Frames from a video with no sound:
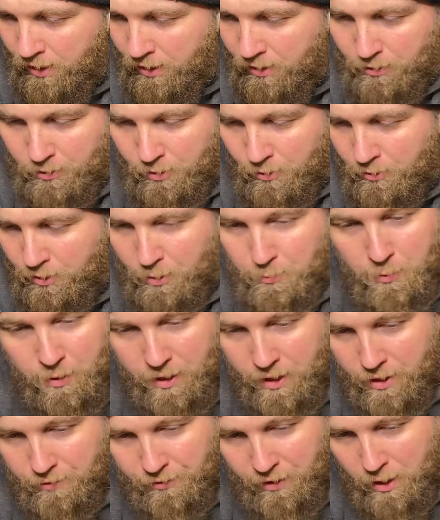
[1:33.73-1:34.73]
Growing up, we
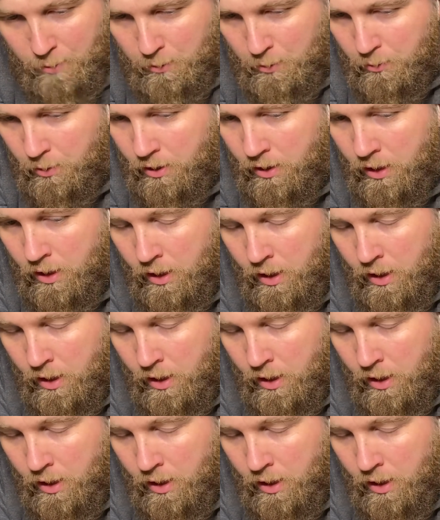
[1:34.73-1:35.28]
had a family one.